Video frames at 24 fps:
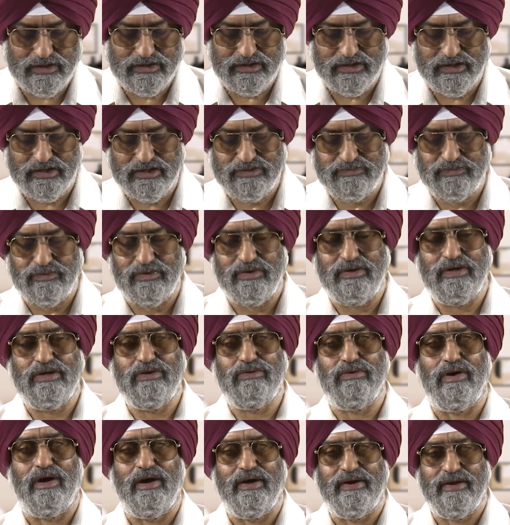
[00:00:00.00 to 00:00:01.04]
corresponding to
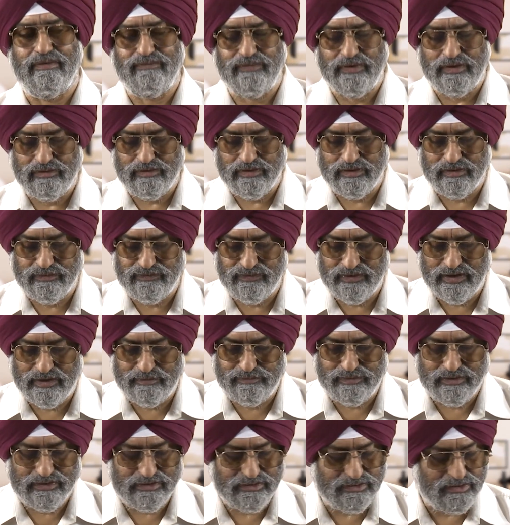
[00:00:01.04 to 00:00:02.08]
RF equal to 5
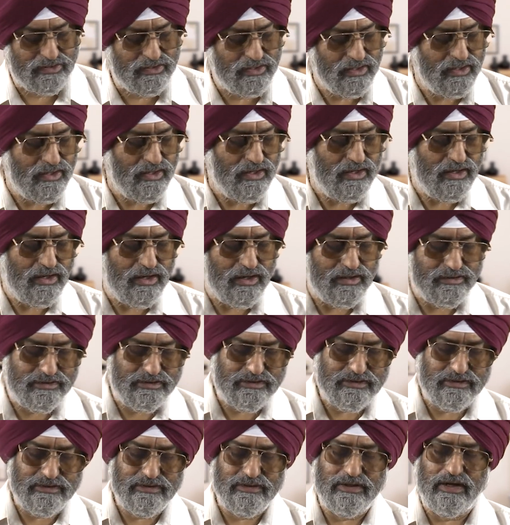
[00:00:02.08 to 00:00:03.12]
percent uh,
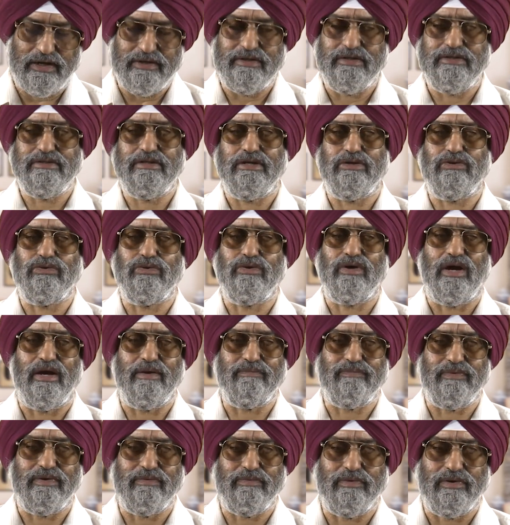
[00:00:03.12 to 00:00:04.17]
that is the two
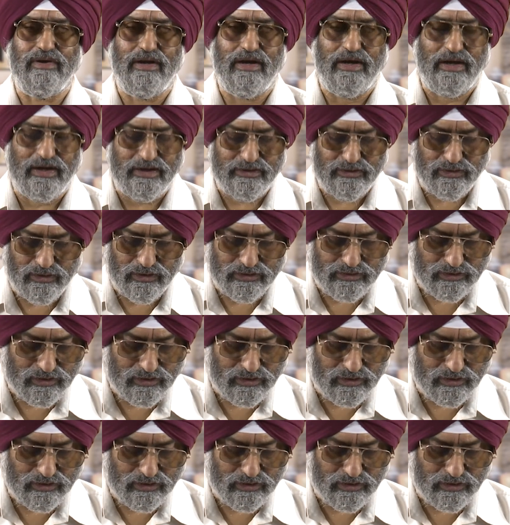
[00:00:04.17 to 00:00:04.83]
hyperbola are non